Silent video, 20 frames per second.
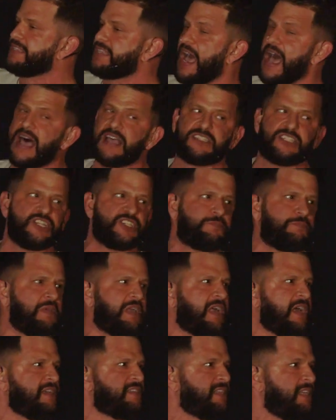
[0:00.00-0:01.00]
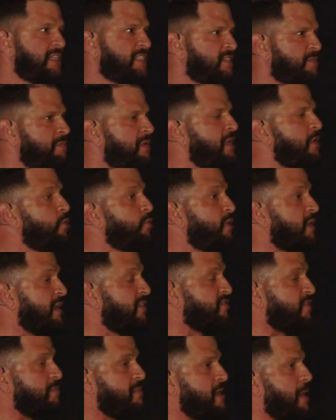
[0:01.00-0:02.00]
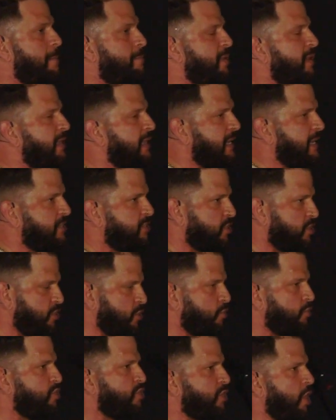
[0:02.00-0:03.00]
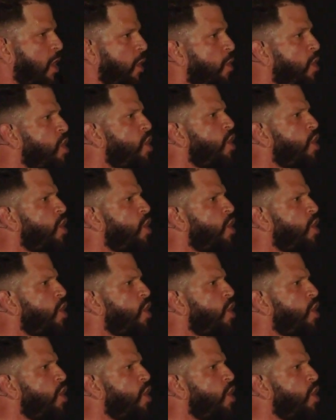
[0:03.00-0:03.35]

does is because it's me who gives him the ability to do so.